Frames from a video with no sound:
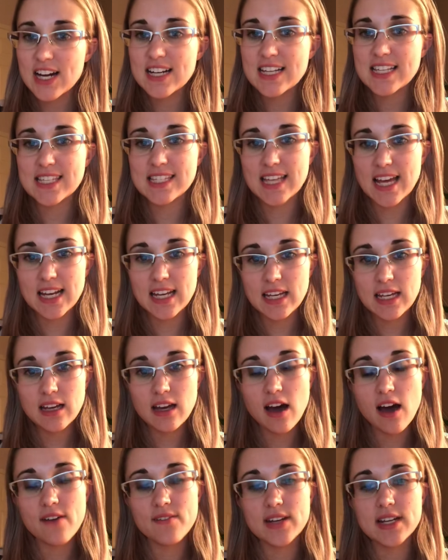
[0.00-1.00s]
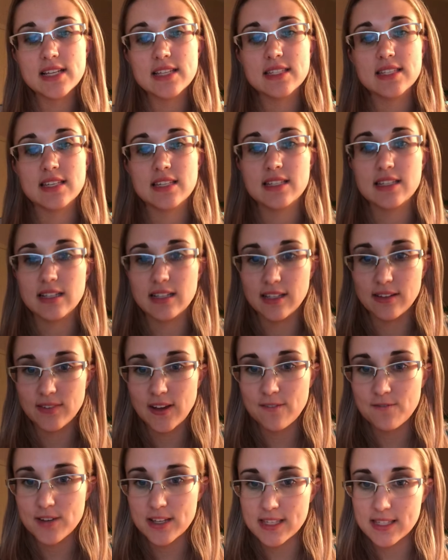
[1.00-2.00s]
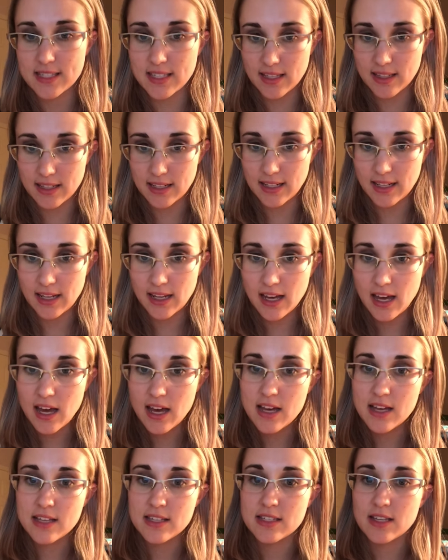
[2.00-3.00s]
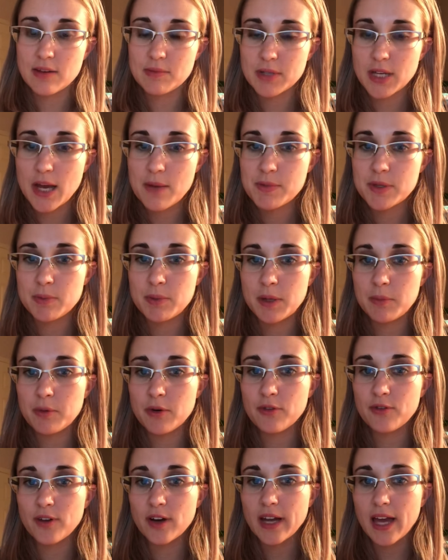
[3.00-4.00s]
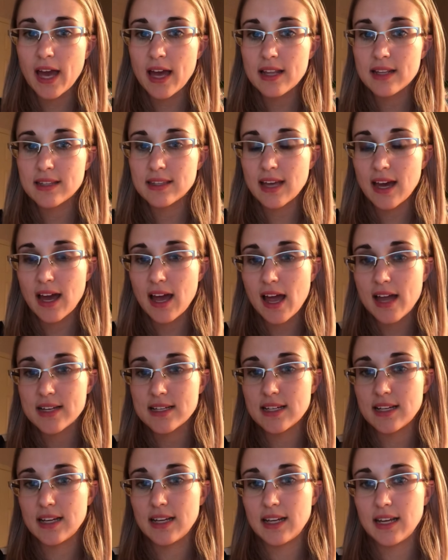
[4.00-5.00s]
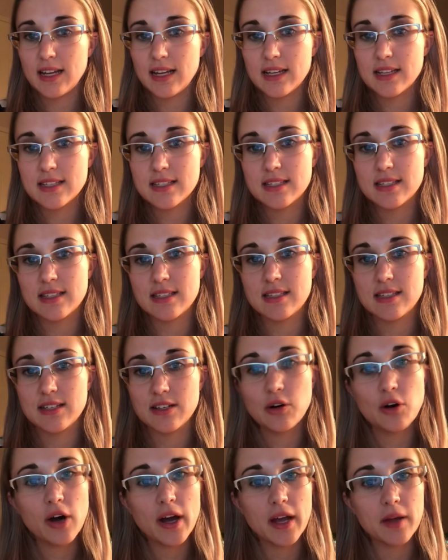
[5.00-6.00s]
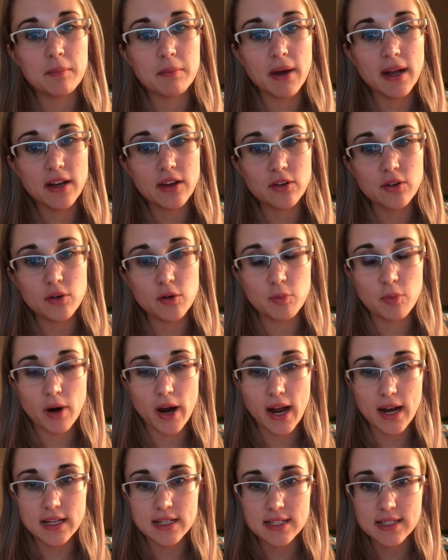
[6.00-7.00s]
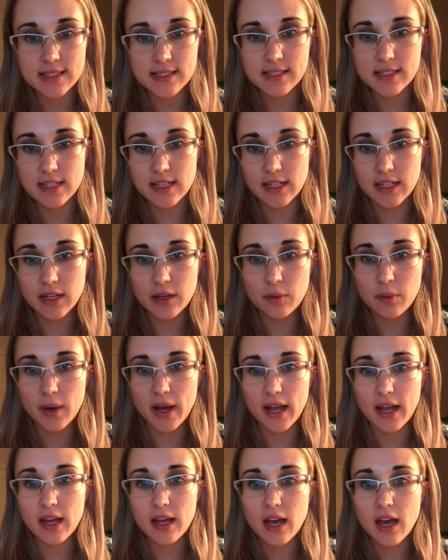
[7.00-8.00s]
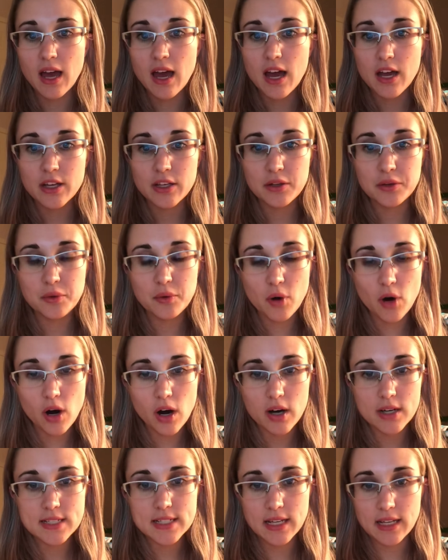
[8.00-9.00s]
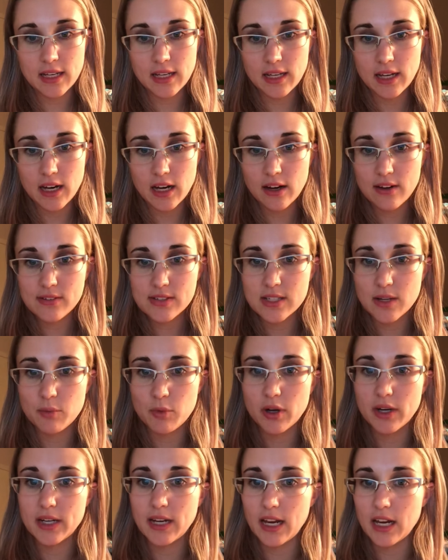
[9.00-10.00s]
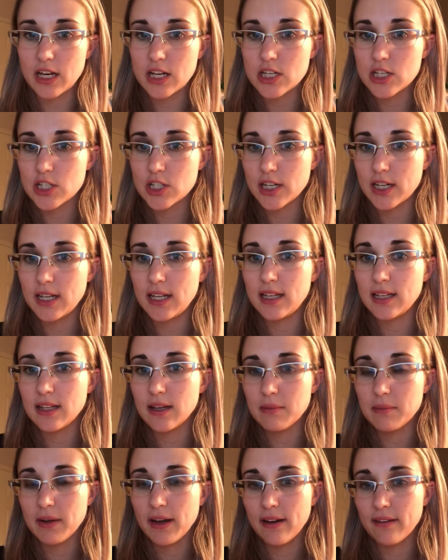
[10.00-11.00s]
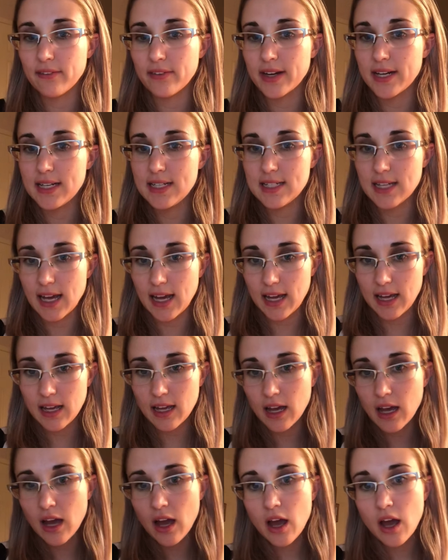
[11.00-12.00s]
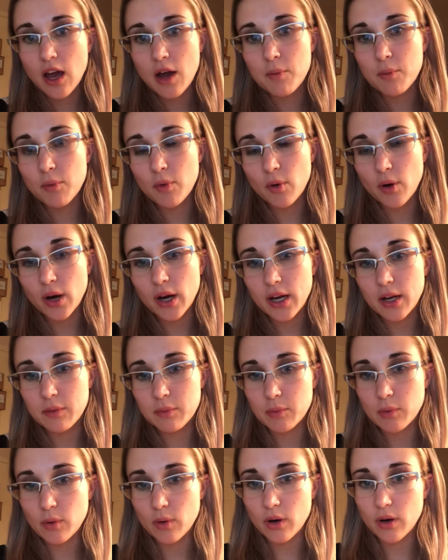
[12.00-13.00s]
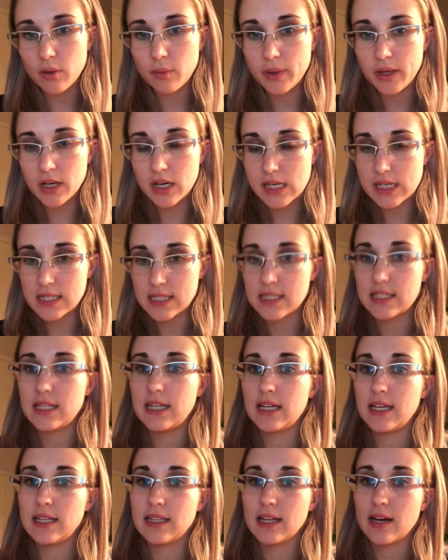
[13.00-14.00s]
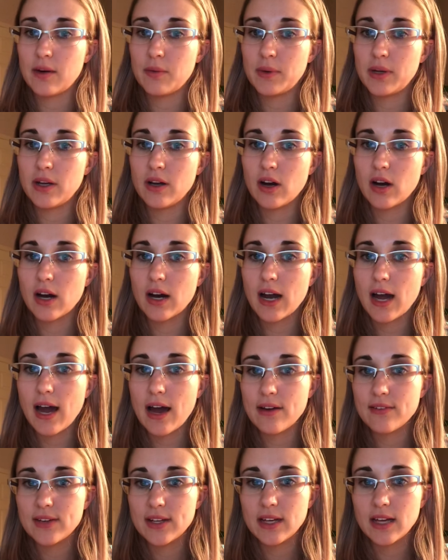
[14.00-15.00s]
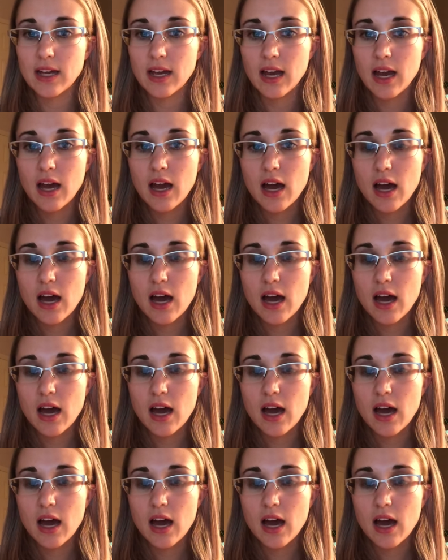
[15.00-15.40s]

setting of an assisted living facility. Sometimes people forget that it is still a medical practice in a way. You are taking care of someone and treating them every day. More and more, we are seeing that we are having